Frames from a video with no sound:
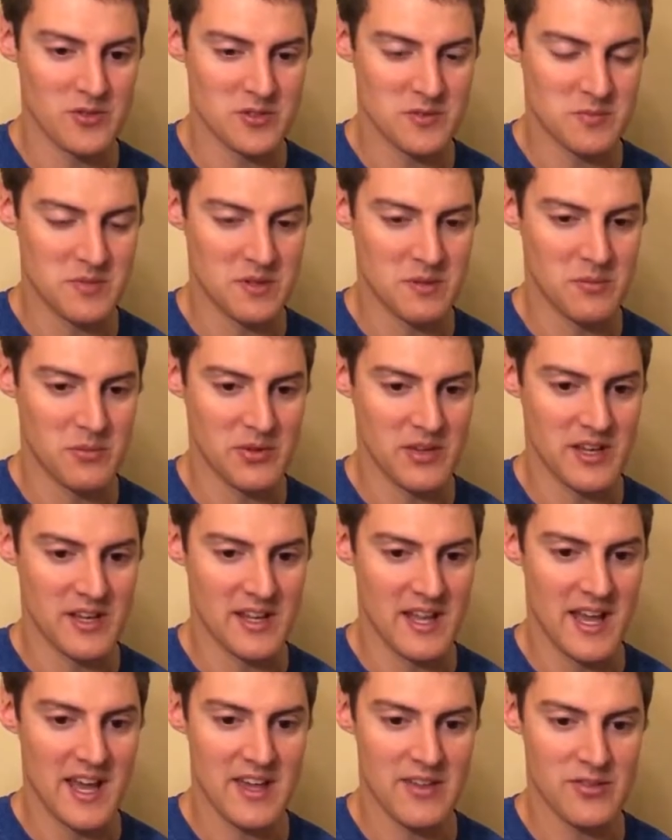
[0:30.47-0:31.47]
just be
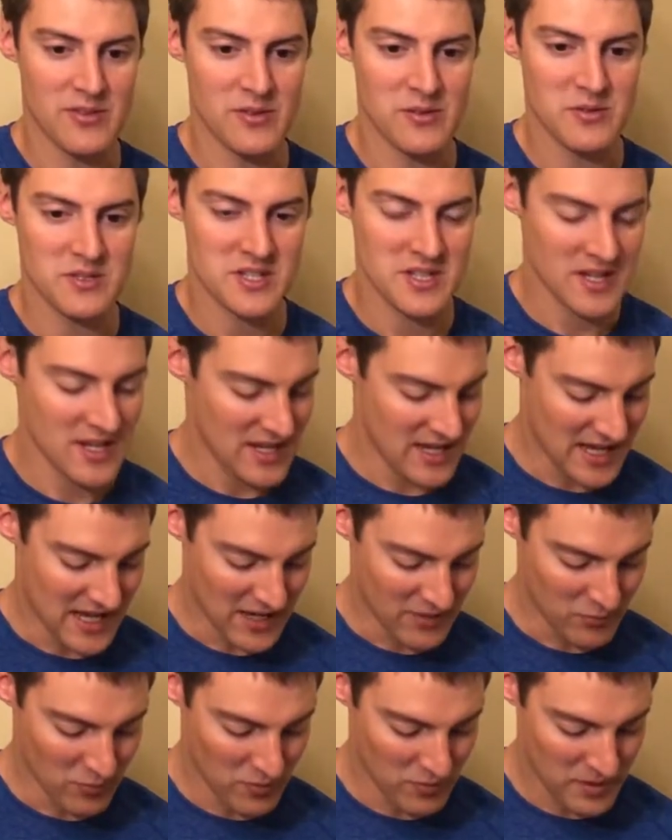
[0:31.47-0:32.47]
playing eighth notes,
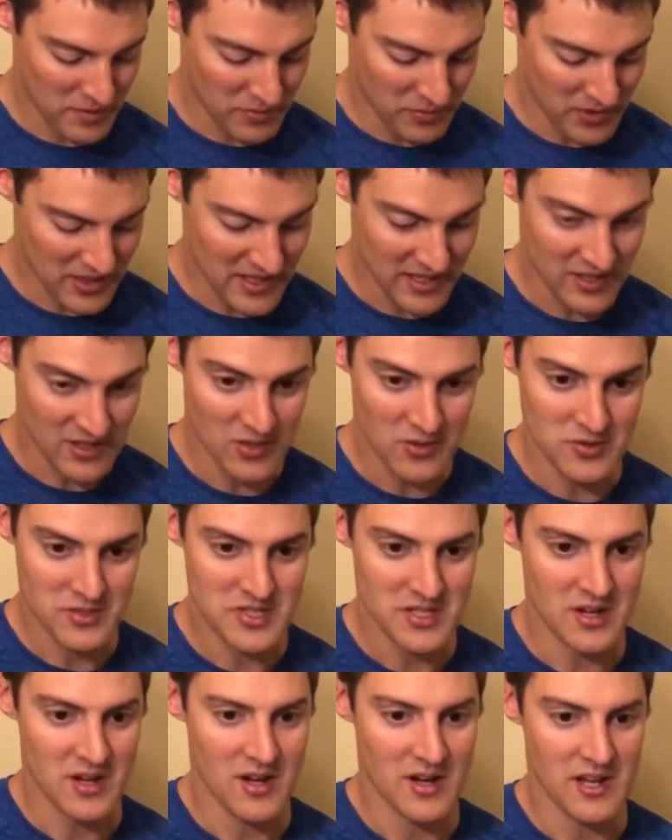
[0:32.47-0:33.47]
and we'll be playing notes
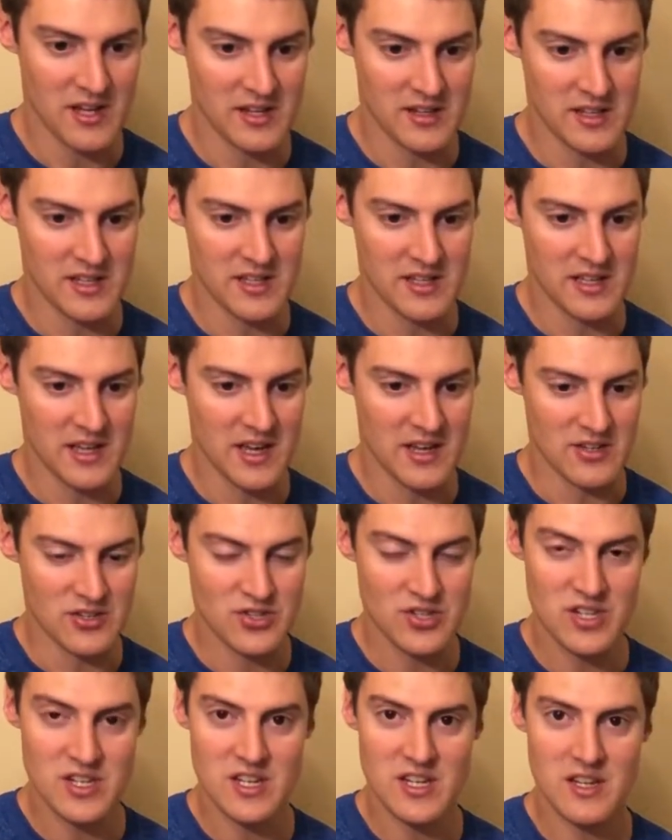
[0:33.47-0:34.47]
on the
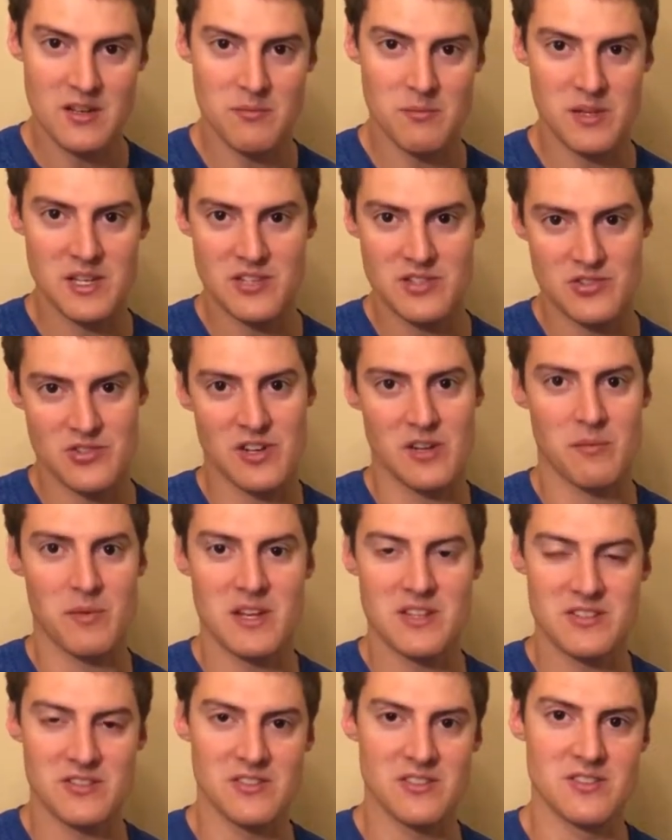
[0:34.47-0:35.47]
G and B string,
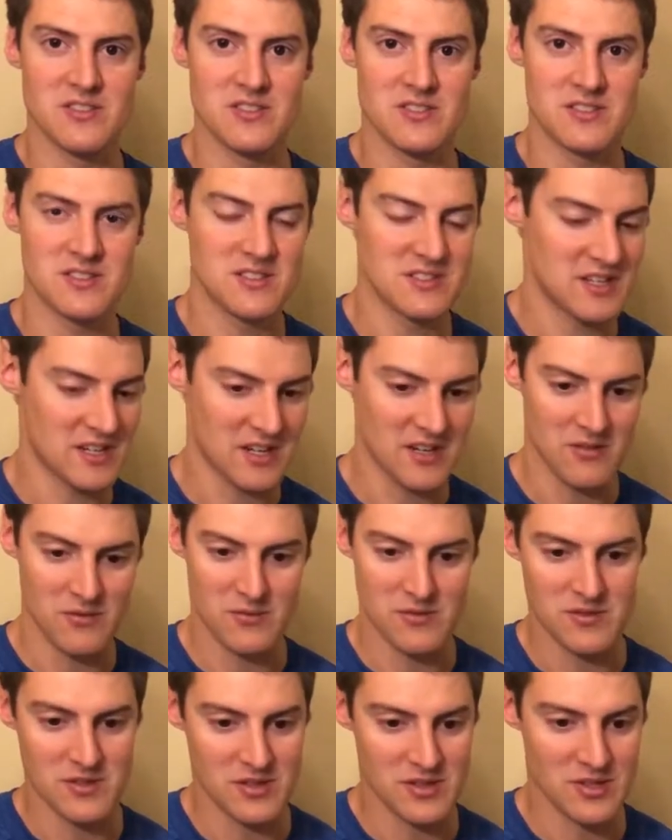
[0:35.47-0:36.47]
basically just sticking
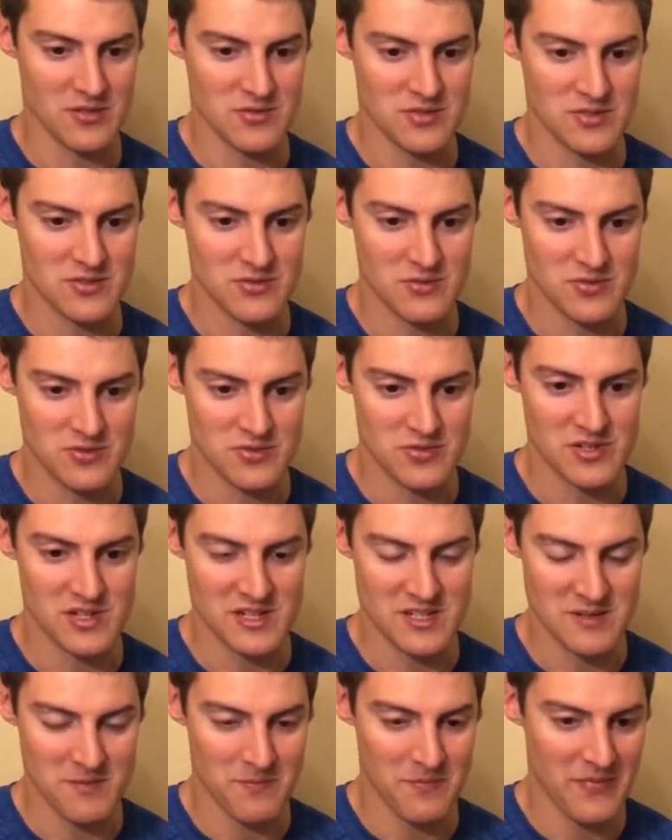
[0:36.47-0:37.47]
to those two
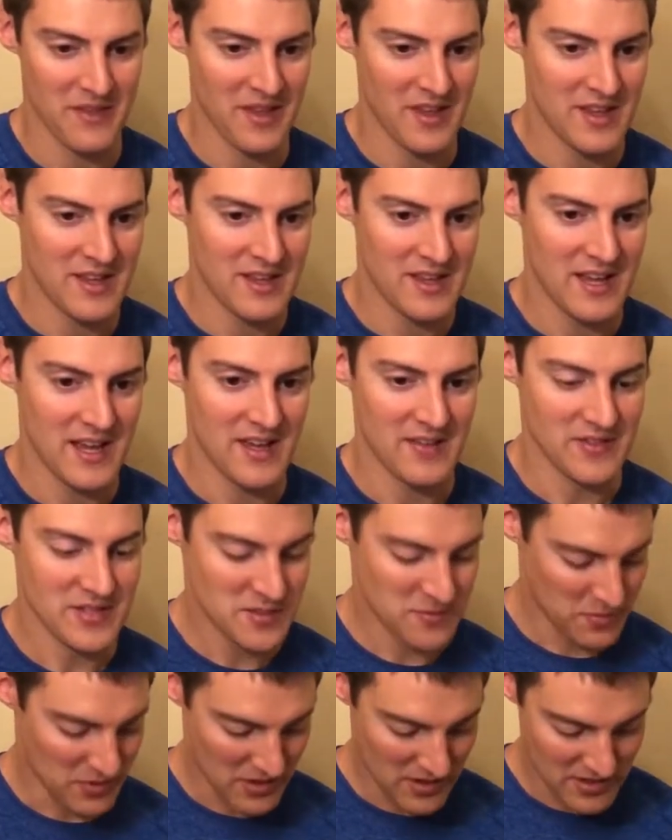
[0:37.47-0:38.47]
strings. And this
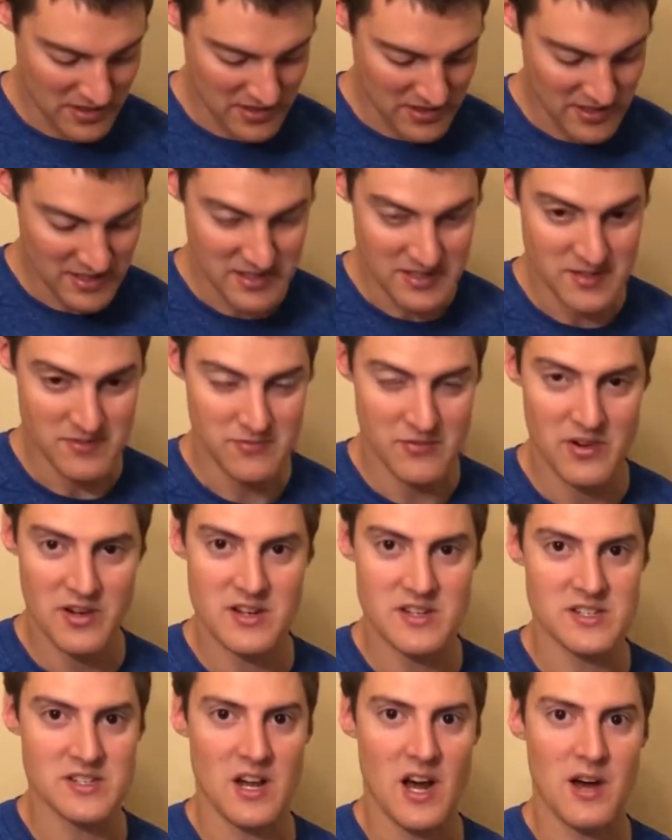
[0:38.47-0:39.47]
part is very
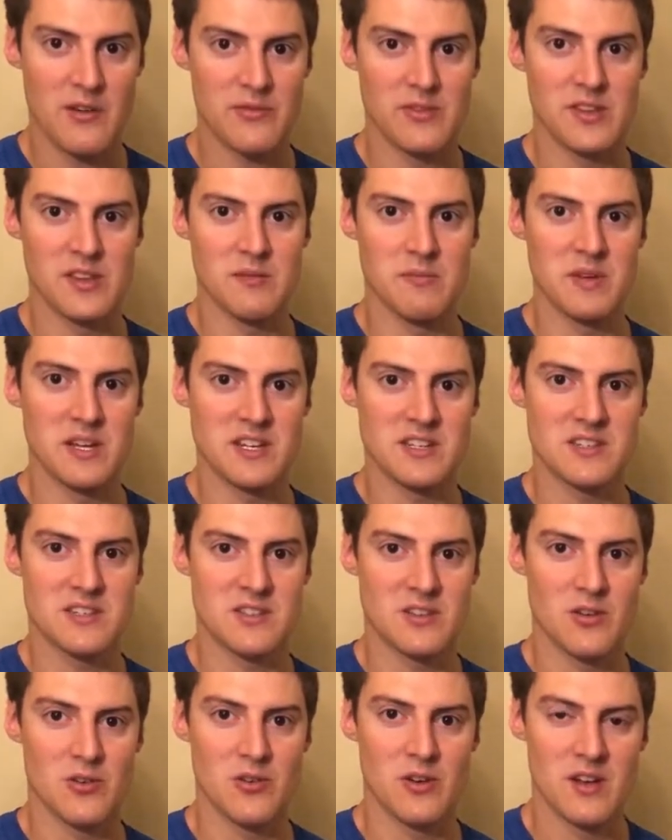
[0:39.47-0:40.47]
soft in the mix,
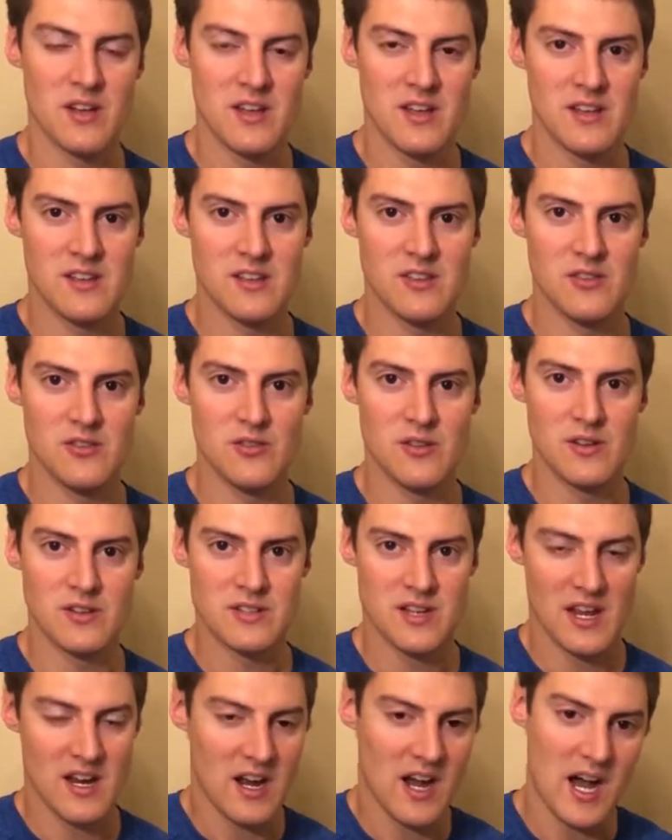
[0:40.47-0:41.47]
so it's
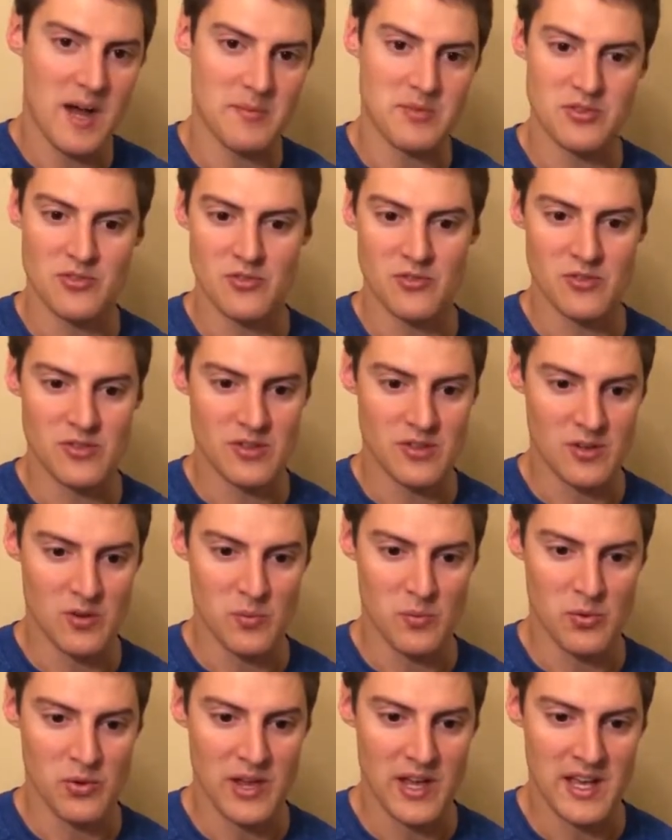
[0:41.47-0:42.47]
kind of optional. You could
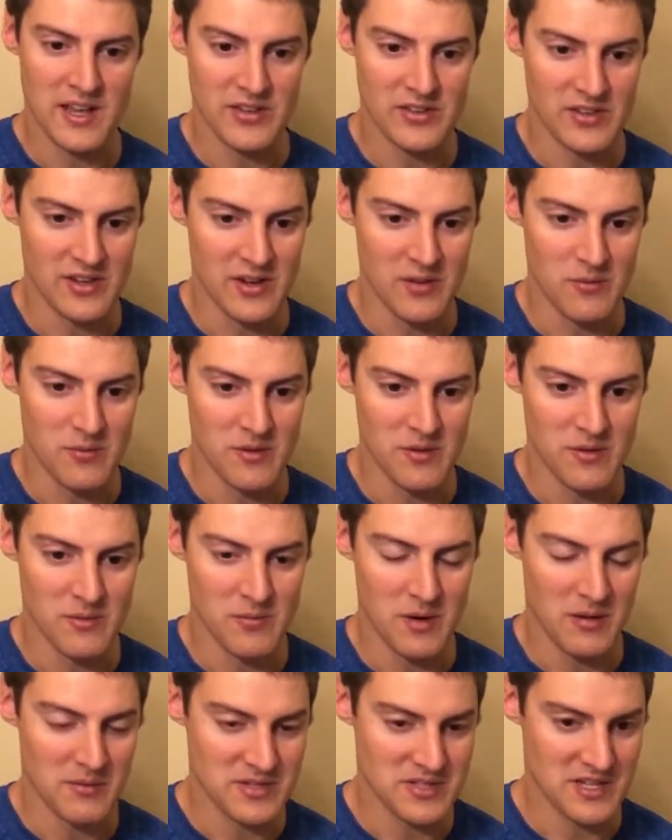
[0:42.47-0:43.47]
play it. It'd
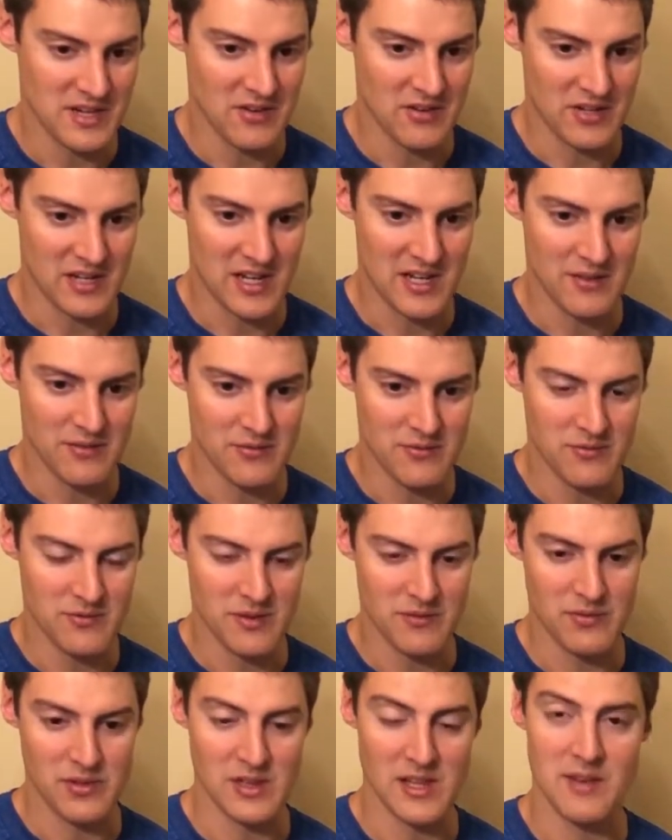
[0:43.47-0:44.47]
probably sound okay
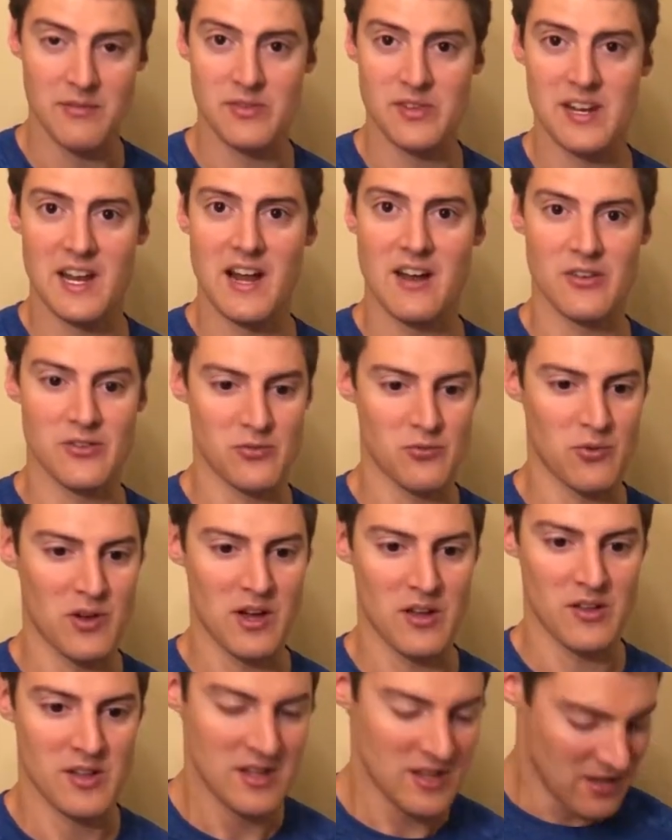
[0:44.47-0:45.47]
if you left it out as
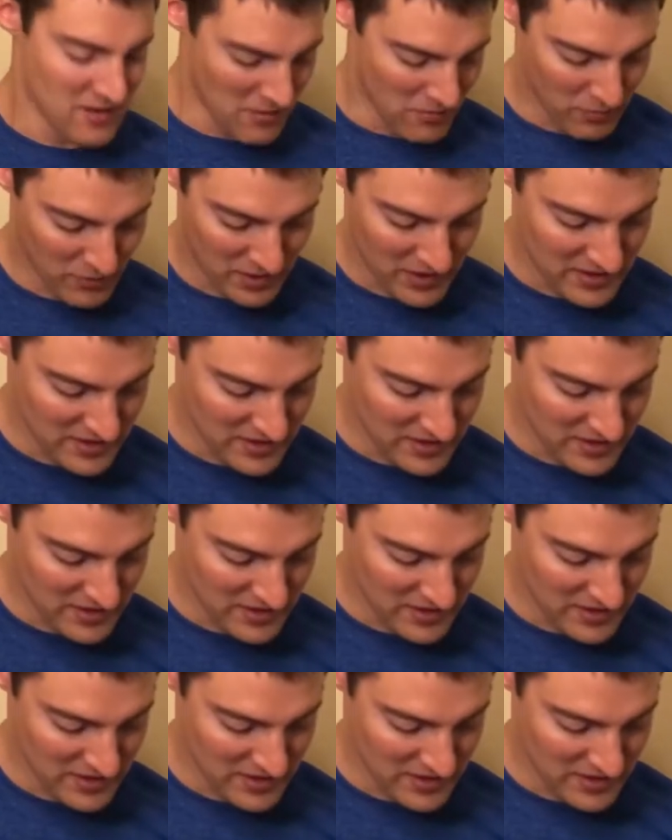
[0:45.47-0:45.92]
well. But